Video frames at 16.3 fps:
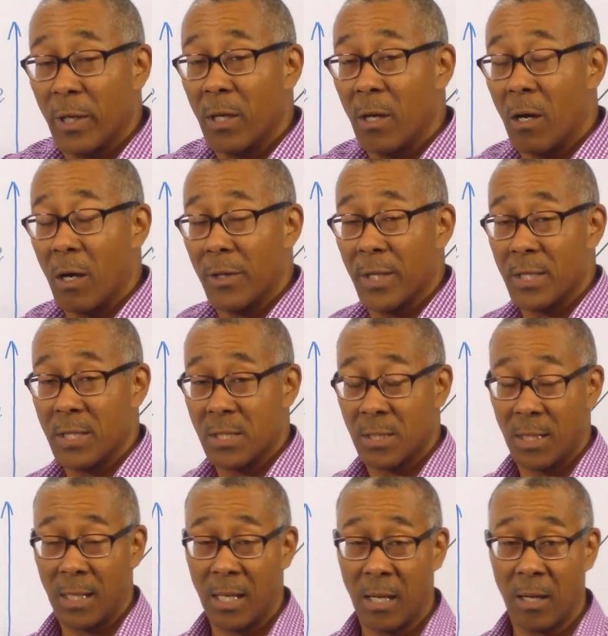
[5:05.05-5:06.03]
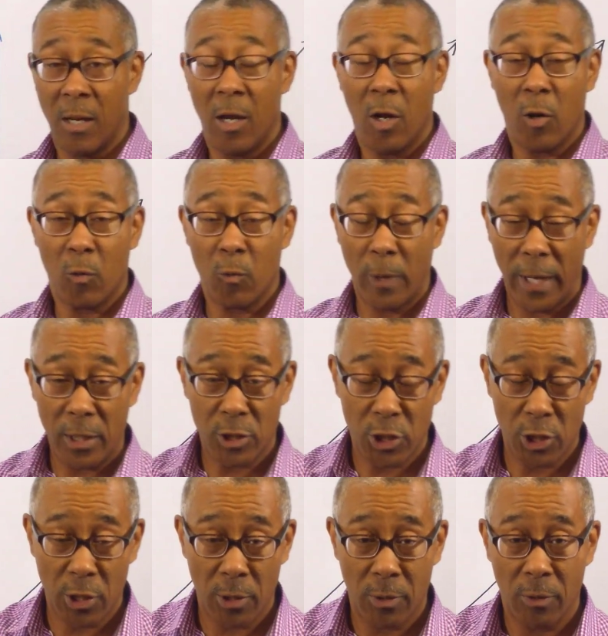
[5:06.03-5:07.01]
We call this uh,
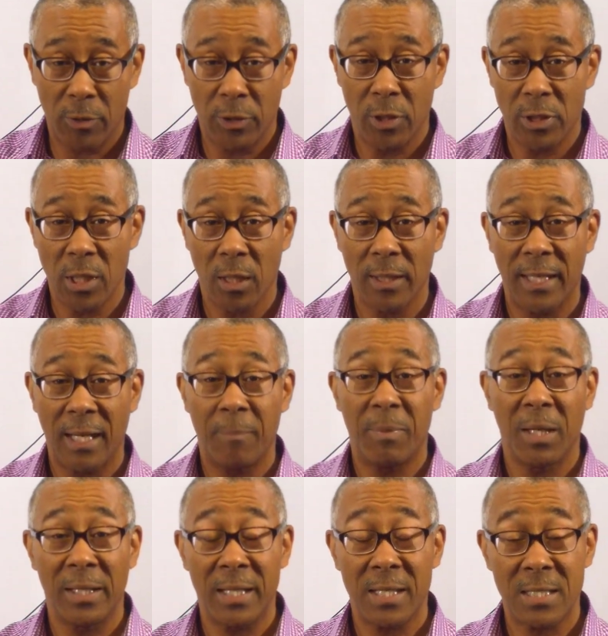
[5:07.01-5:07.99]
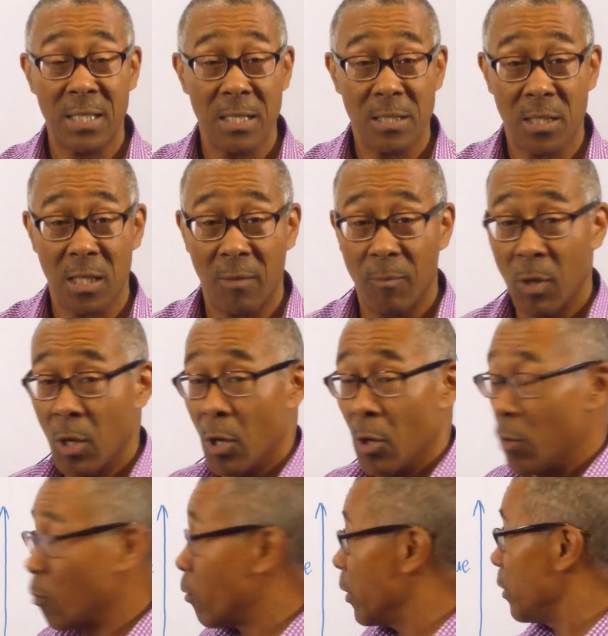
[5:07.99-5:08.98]
ratio utility billing system,
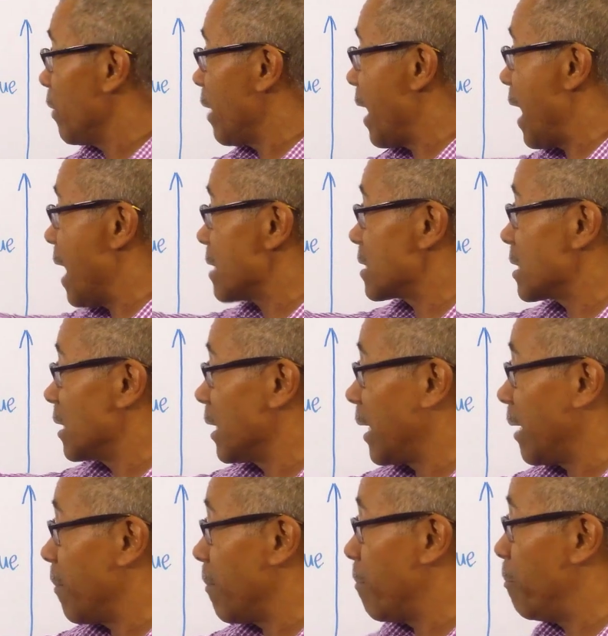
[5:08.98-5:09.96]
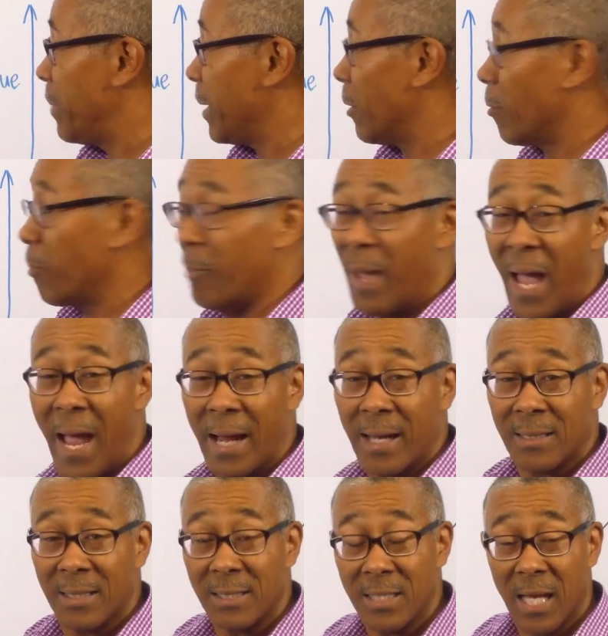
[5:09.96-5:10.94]
where you actually bill
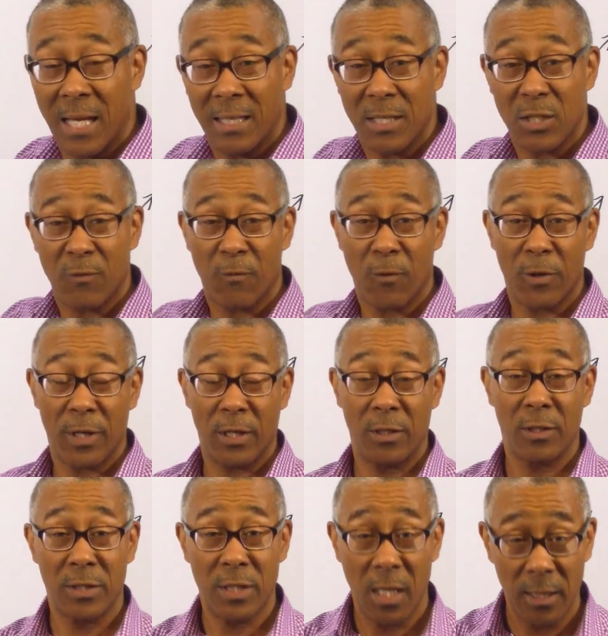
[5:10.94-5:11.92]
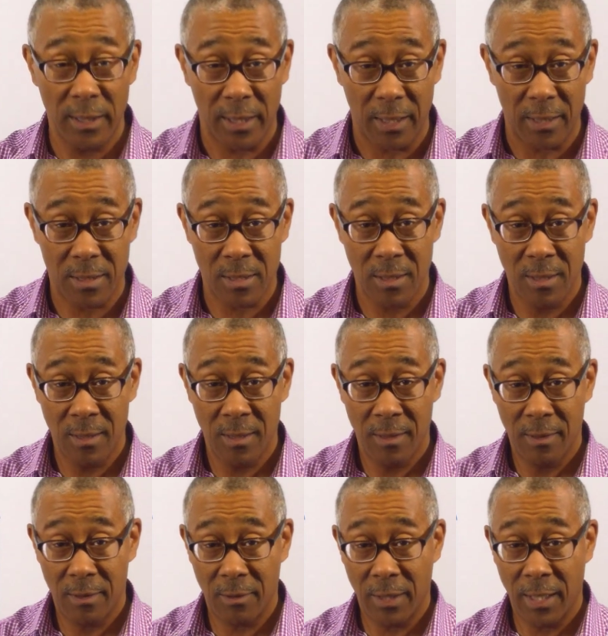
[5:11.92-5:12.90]
back the tenants for the utilities.
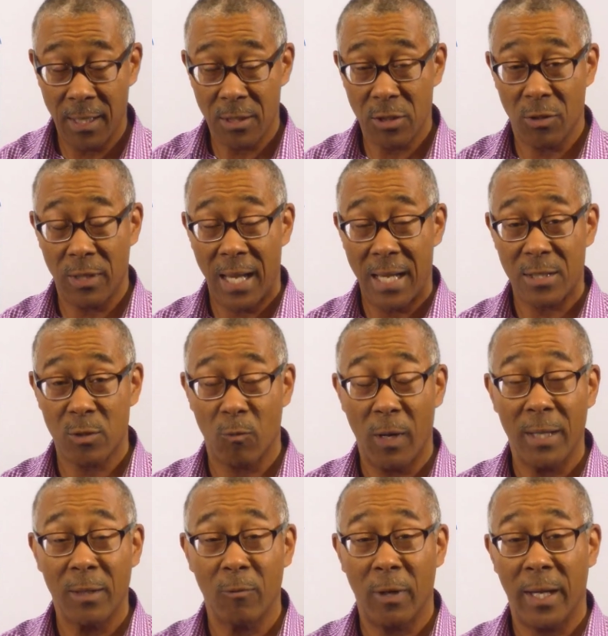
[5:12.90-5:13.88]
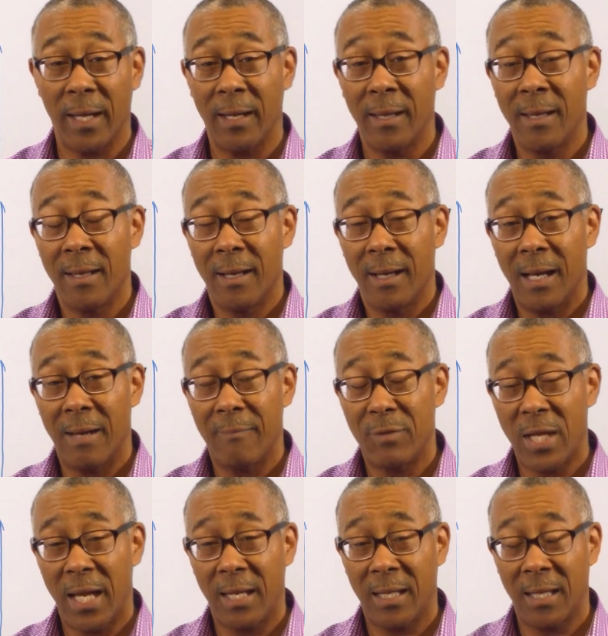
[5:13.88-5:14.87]
Okay, so that's one way
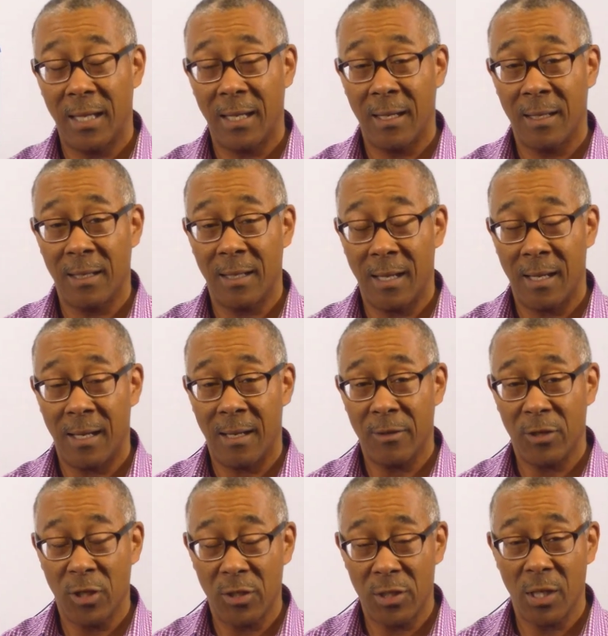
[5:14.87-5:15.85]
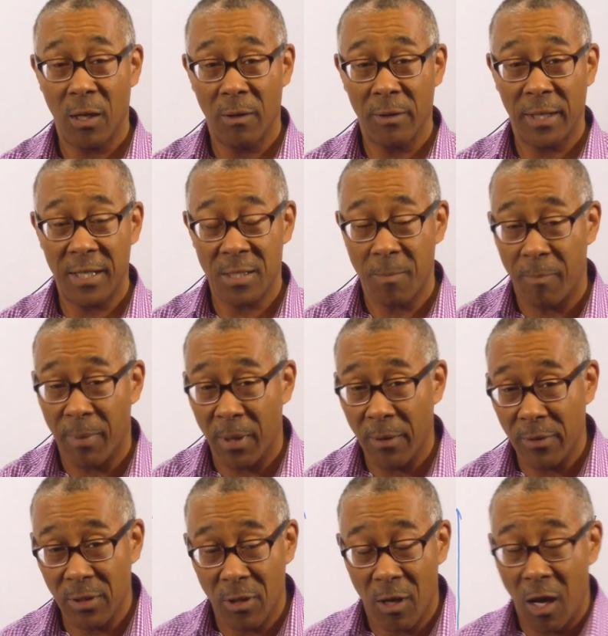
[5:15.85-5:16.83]
of taking uh, utilities
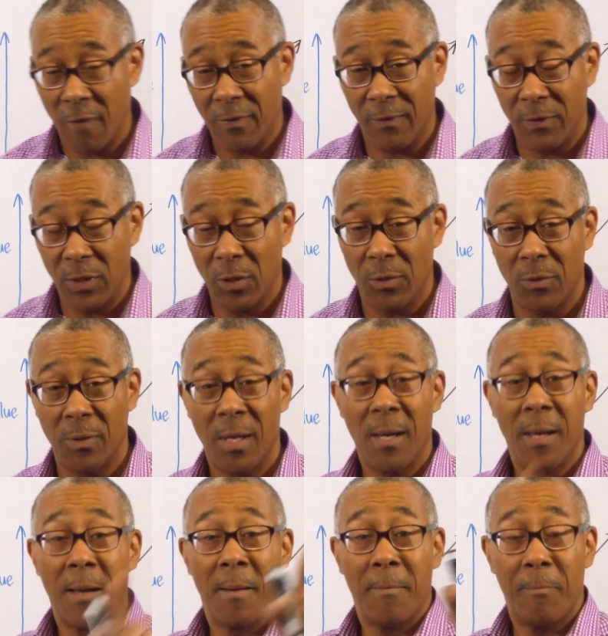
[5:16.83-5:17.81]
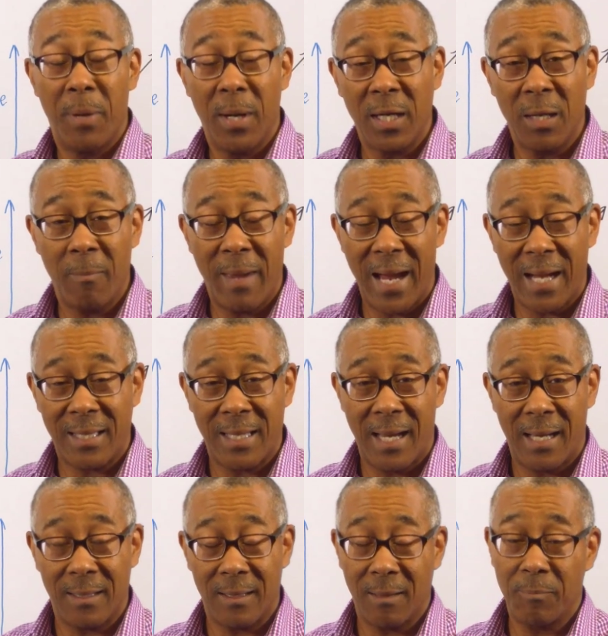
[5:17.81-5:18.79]
burden off of you, putting back
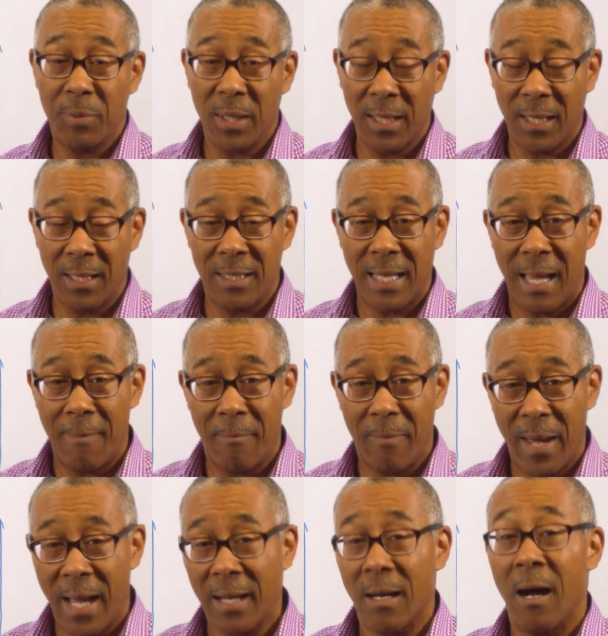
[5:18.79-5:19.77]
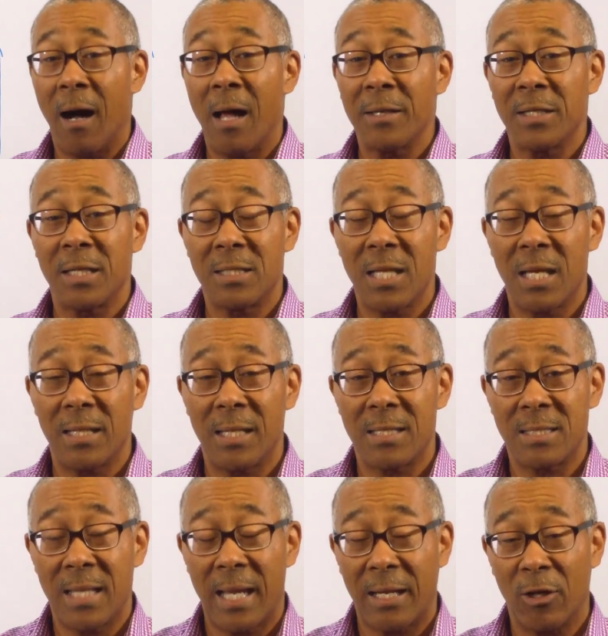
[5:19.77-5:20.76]
that putting that back onto the
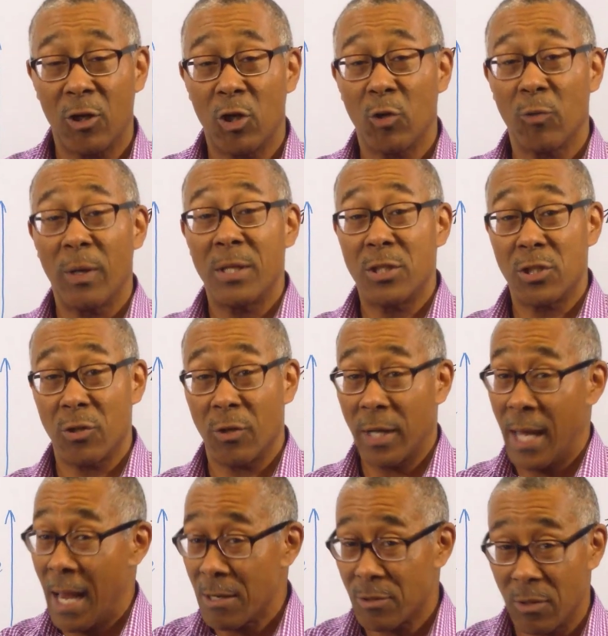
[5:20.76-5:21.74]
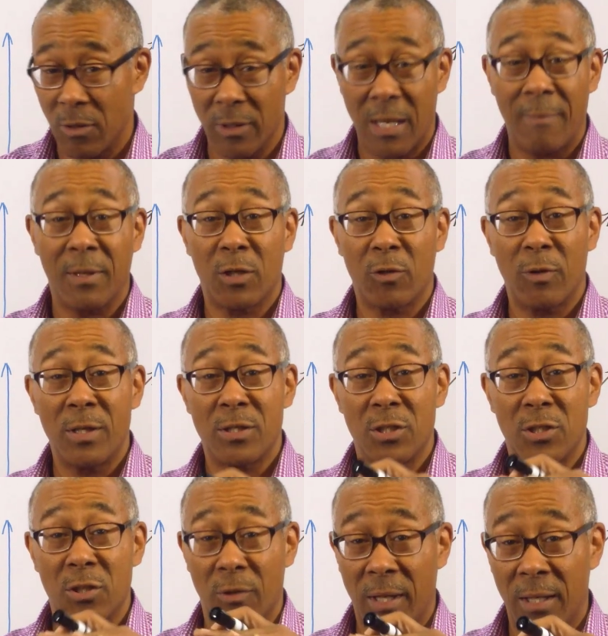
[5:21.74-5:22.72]
tenants. That increases your cash flow, I mean,
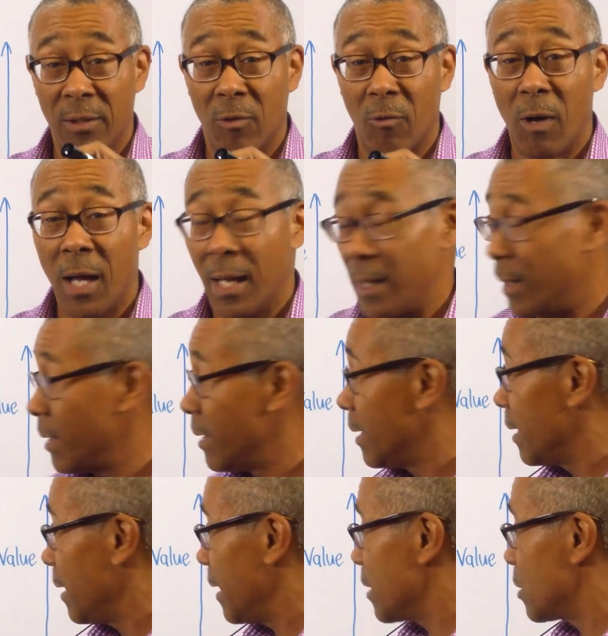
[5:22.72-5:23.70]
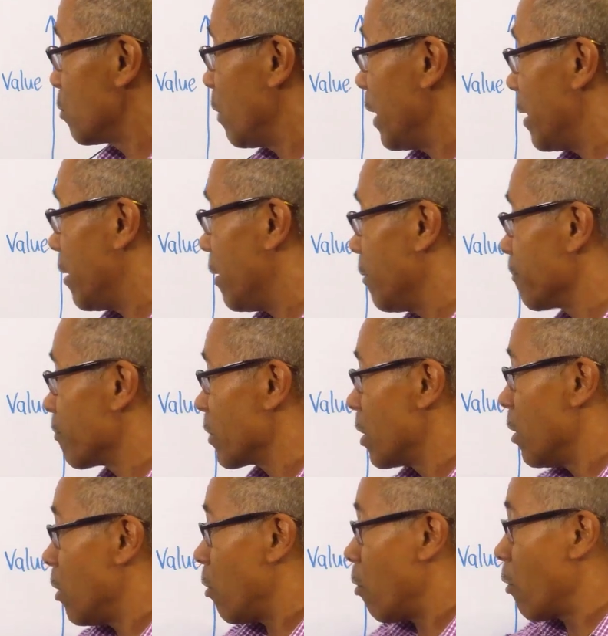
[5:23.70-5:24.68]
increases your N O I as well.
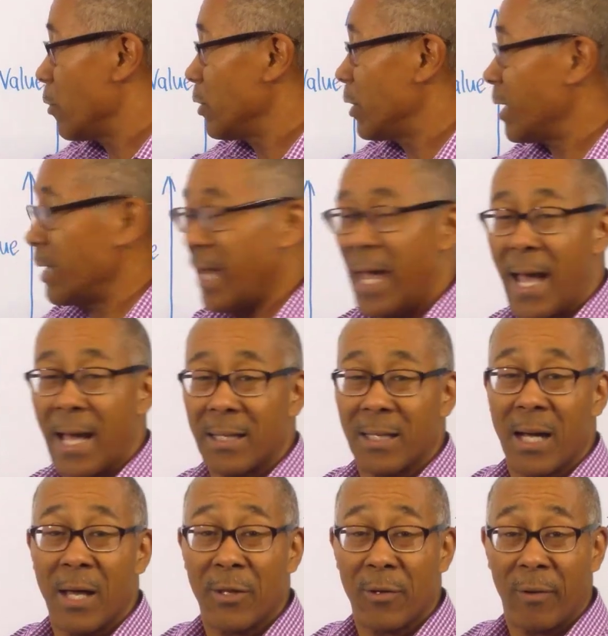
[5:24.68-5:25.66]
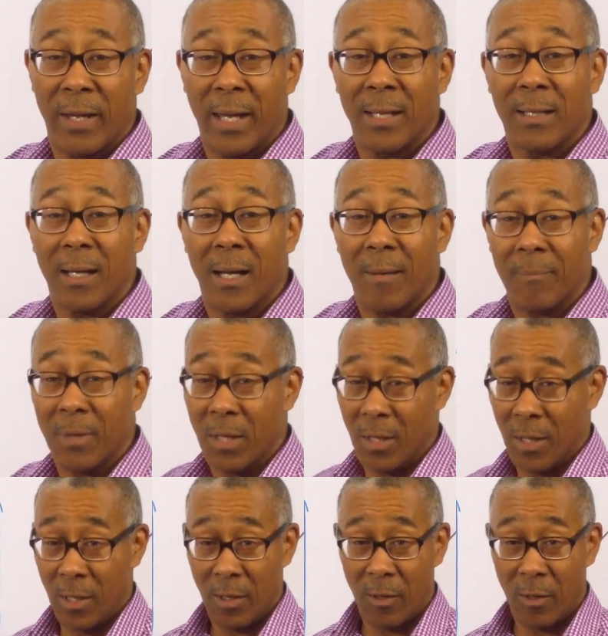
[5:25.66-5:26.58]
Or you can add other income.